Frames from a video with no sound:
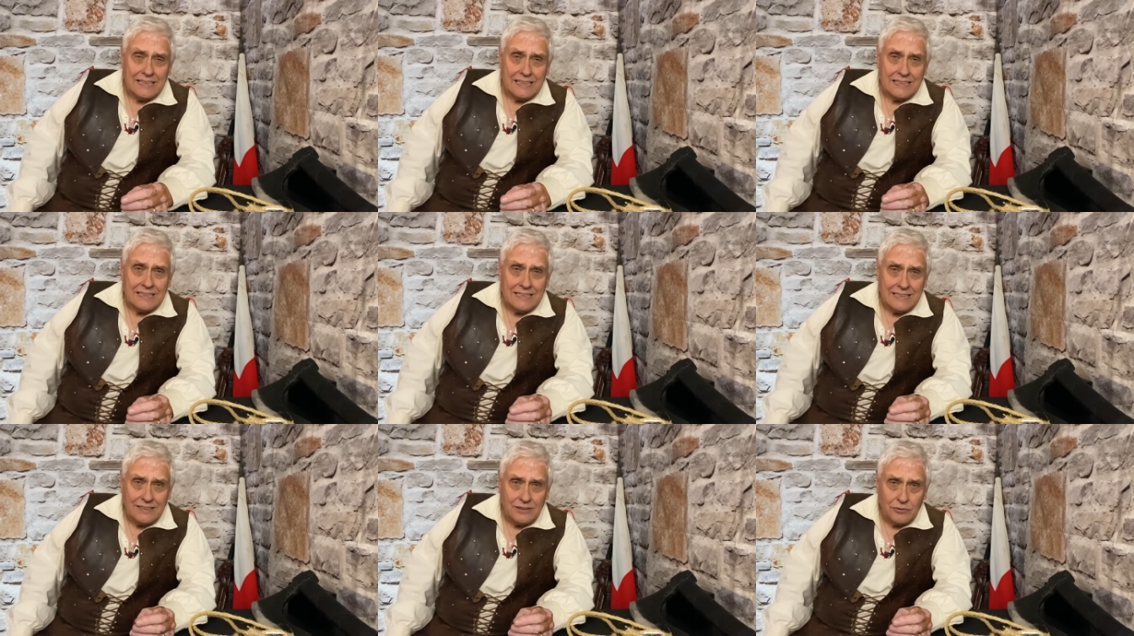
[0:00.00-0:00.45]

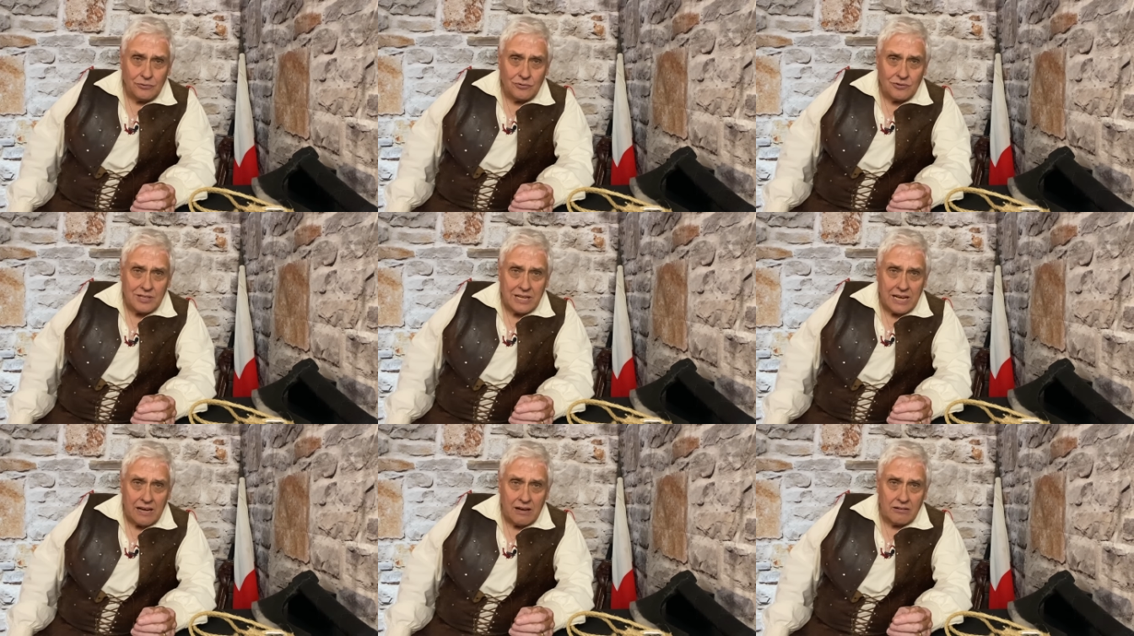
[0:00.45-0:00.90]
He then
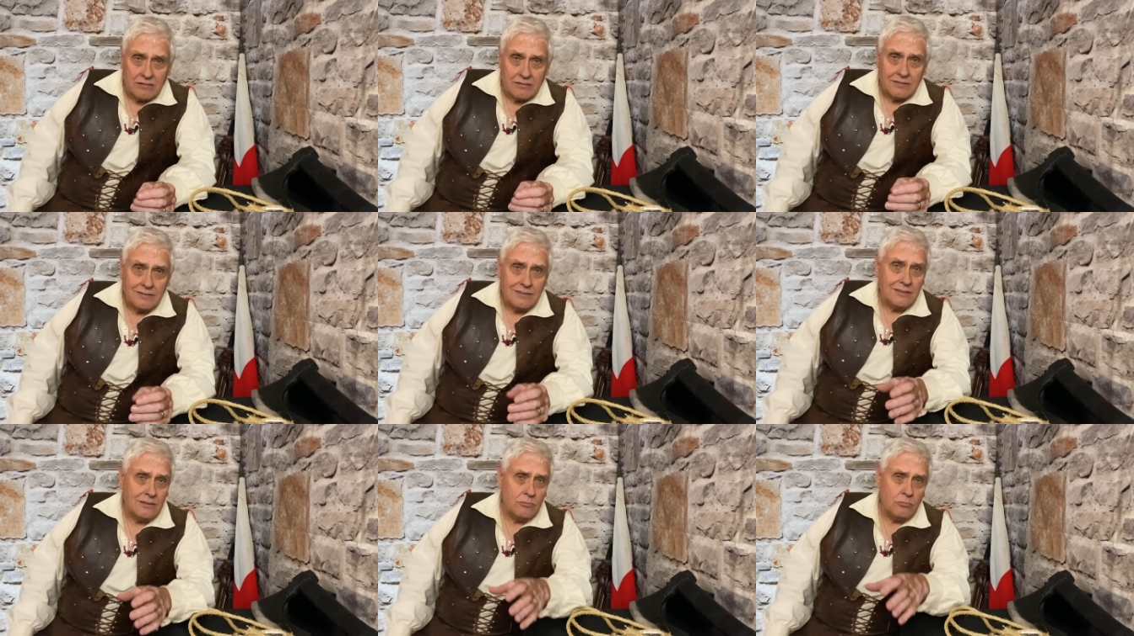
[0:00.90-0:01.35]
kneels
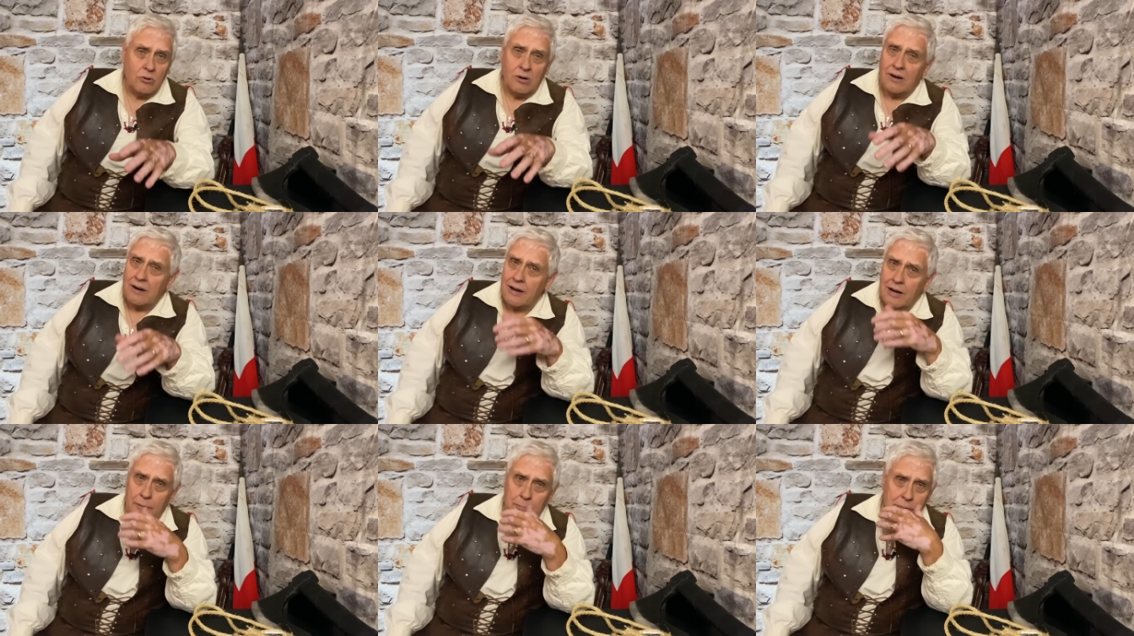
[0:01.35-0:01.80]
down.
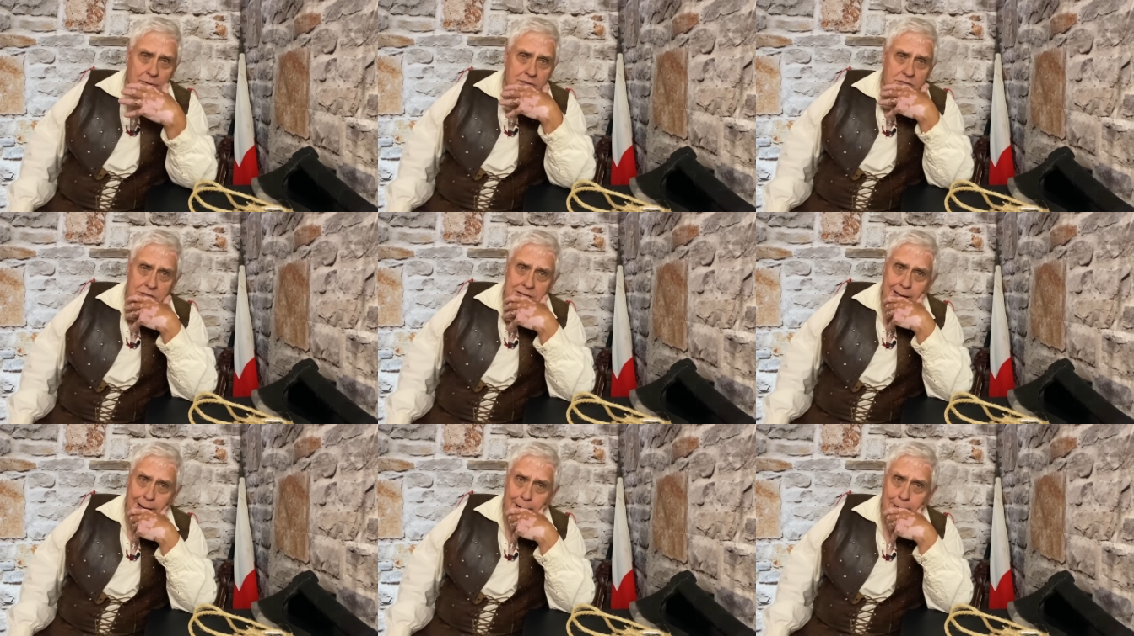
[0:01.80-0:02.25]
And what
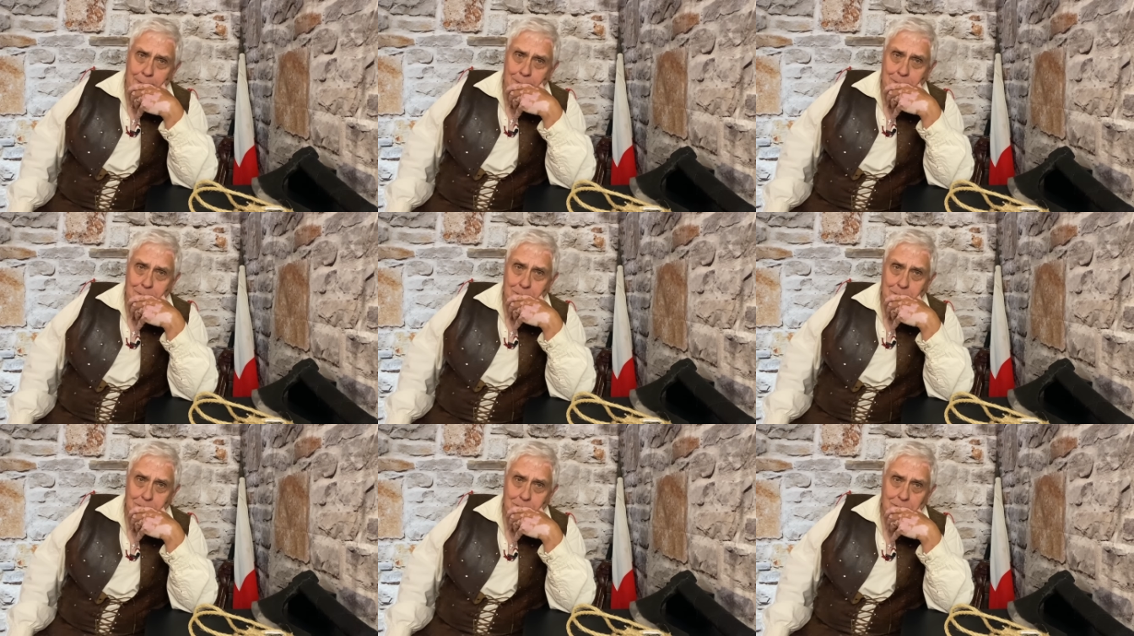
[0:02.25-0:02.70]
happens
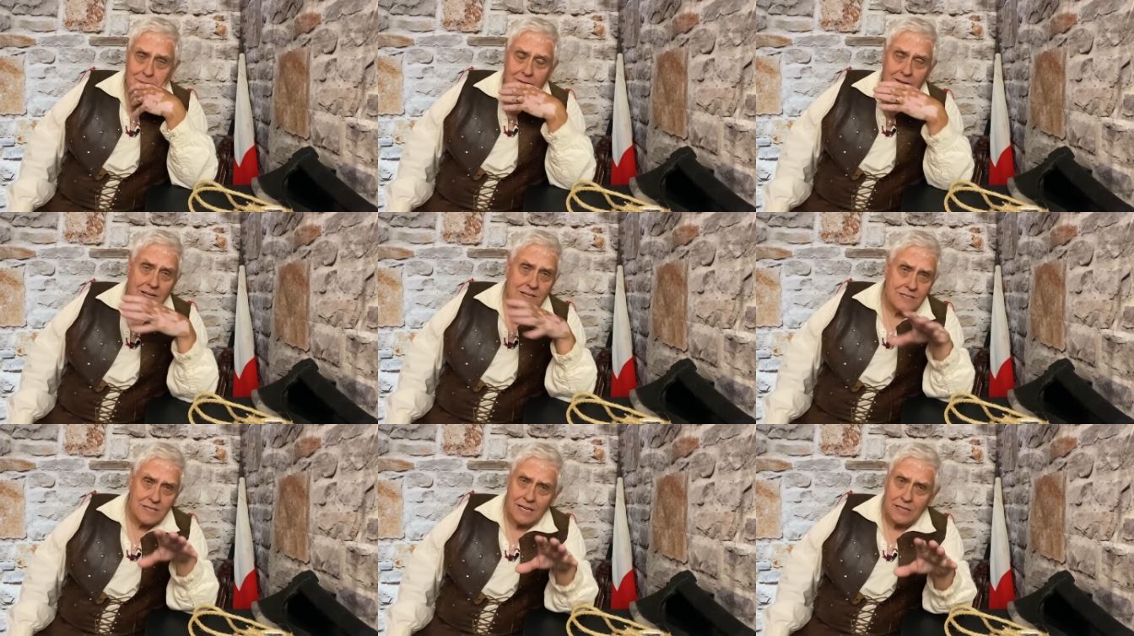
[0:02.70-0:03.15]
now?
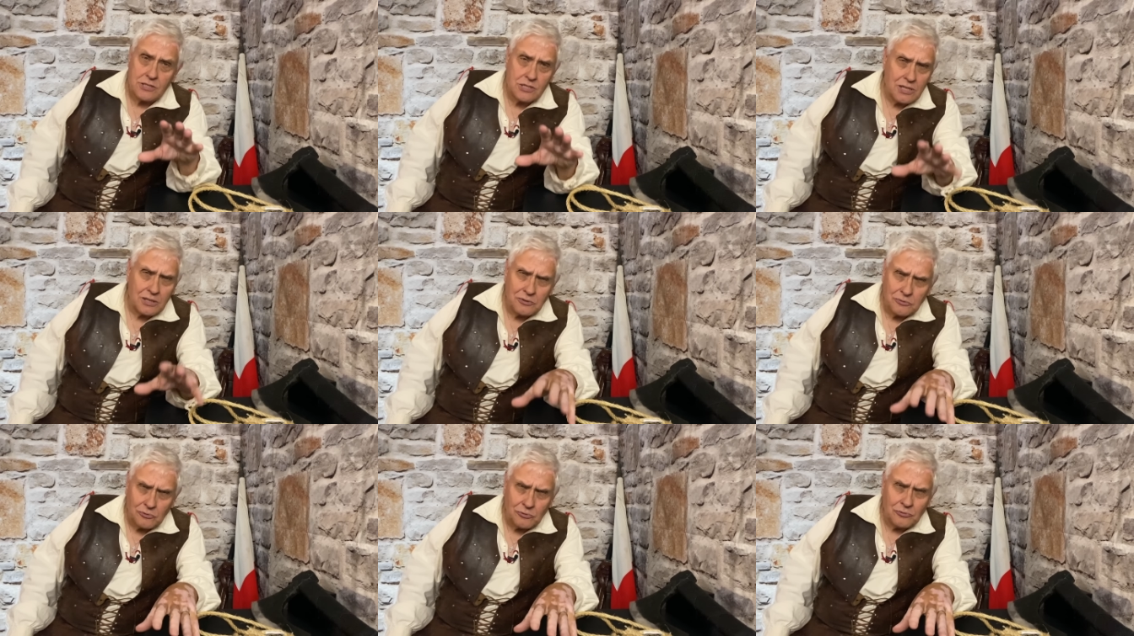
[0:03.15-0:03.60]
He's
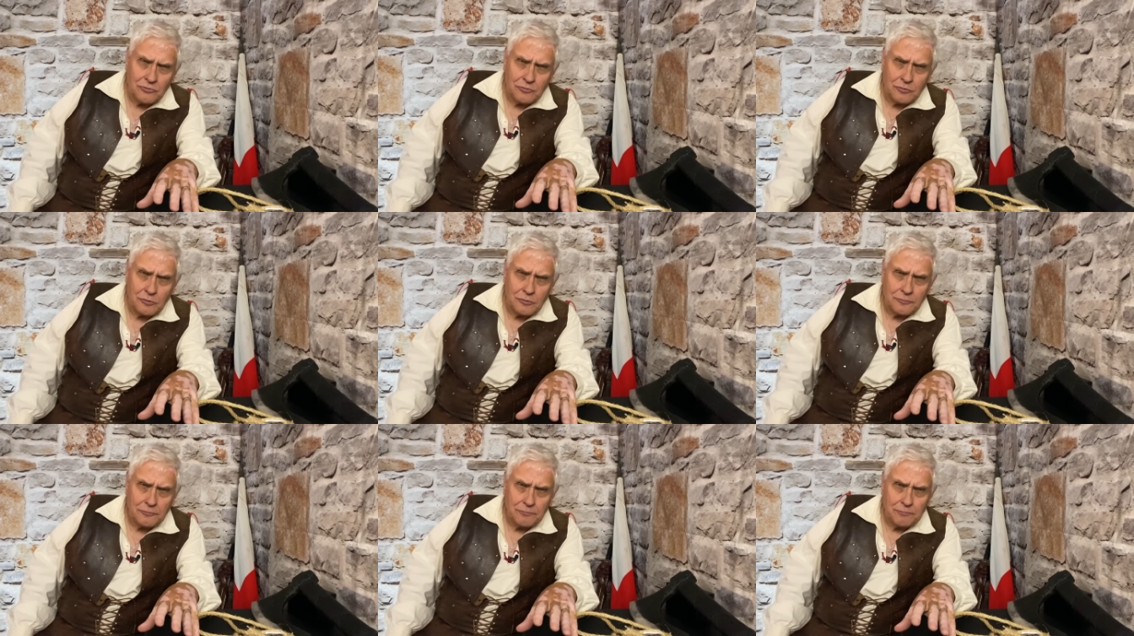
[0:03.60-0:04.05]
actually
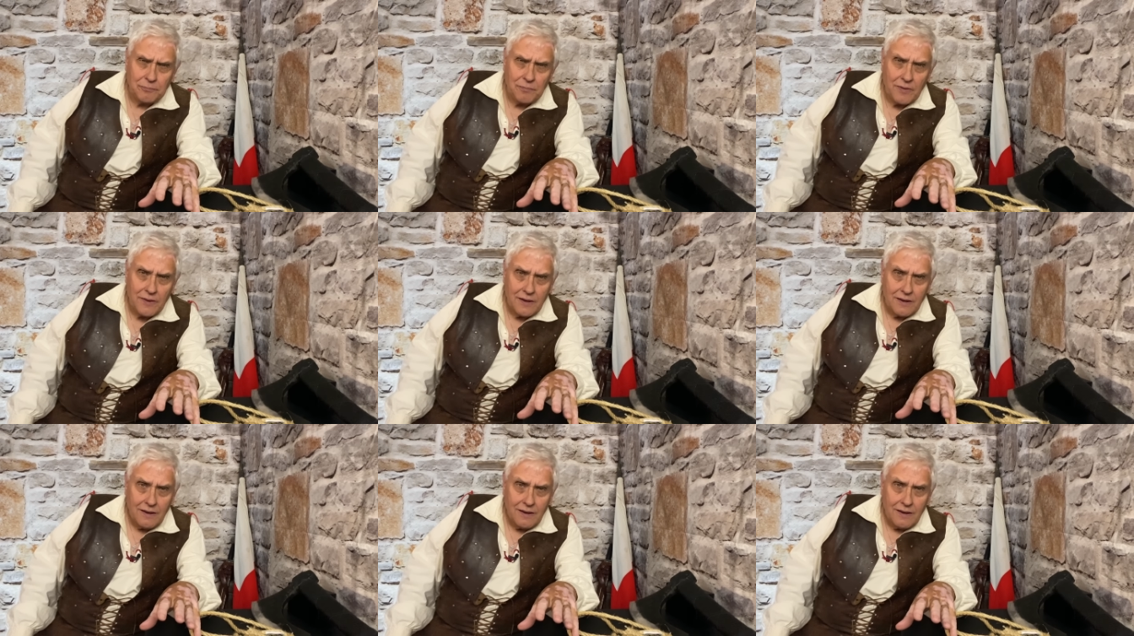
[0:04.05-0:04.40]
awful.